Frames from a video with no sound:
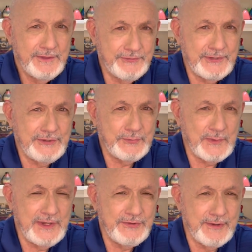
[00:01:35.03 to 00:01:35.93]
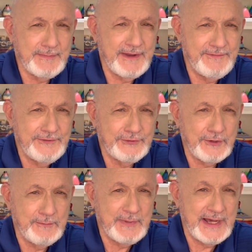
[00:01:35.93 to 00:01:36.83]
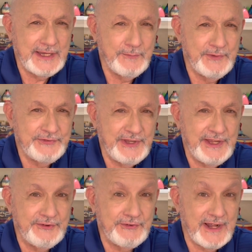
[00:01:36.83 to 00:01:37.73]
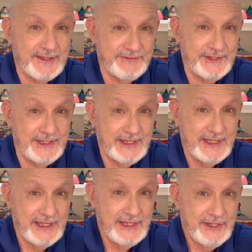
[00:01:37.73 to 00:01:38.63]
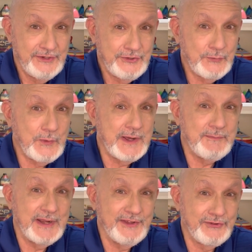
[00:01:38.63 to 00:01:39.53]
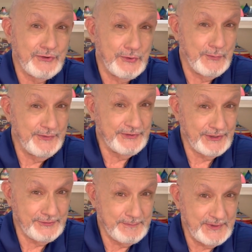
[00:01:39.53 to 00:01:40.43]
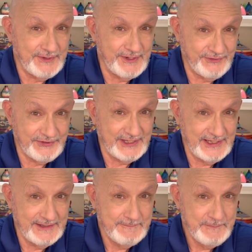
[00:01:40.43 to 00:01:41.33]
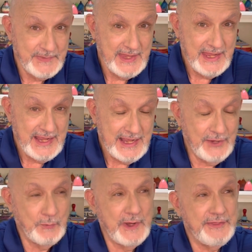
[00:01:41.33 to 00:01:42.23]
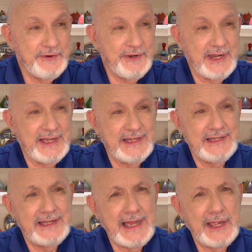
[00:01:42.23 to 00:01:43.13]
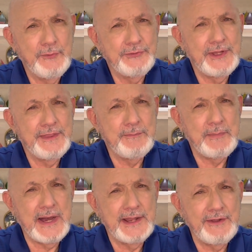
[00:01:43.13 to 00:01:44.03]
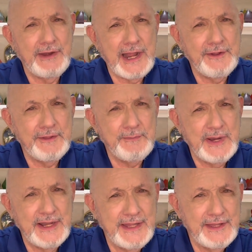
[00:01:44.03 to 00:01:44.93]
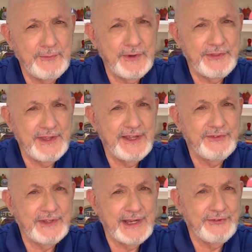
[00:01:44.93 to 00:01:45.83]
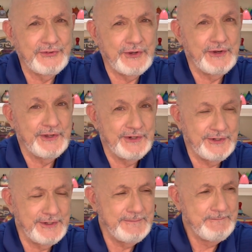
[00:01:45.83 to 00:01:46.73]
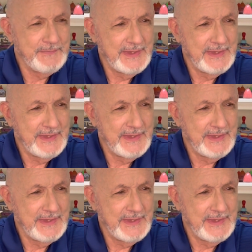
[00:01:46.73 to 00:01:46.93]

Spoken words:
The situation of my physical body was irrelevant to what my soul was experiencing. And whether I was in the body or out of the body, there were things that I saw and heard.